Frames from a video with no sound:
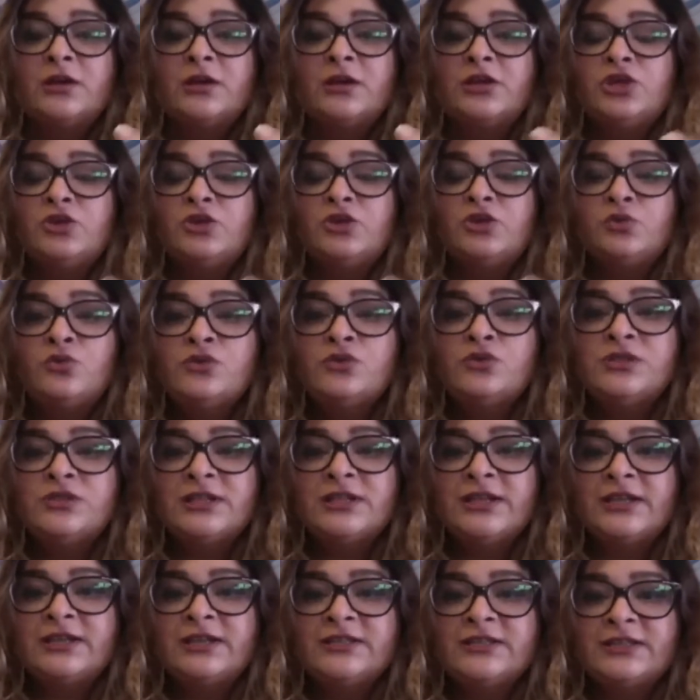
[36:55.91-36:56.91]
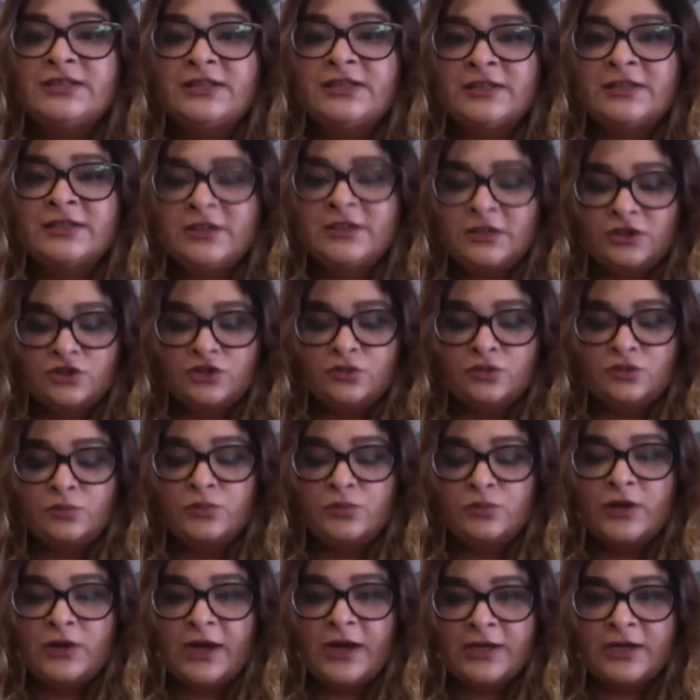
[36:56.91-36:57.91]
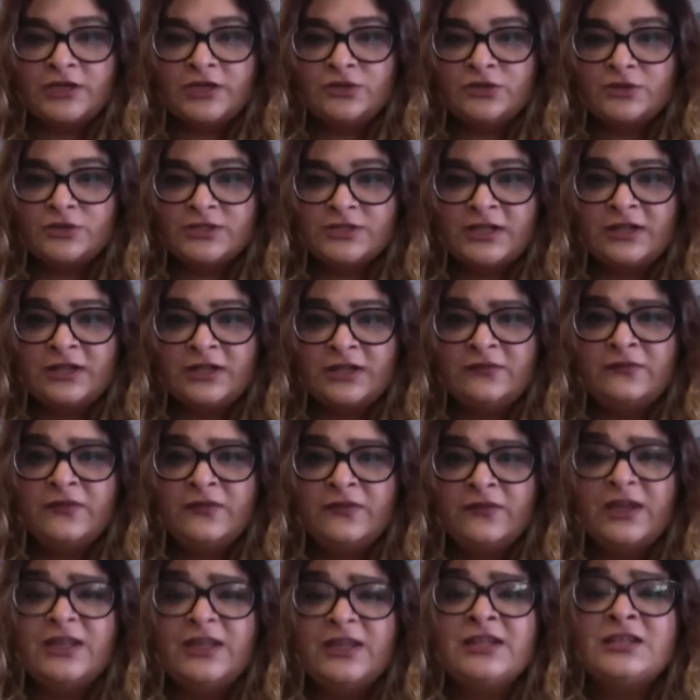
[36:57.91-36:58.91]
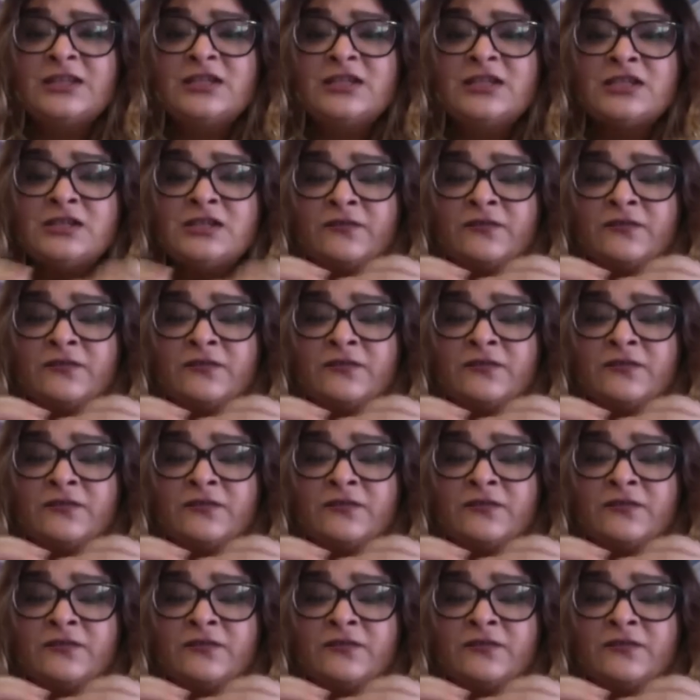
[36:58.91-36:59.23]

use LinkedIn to brand yourself in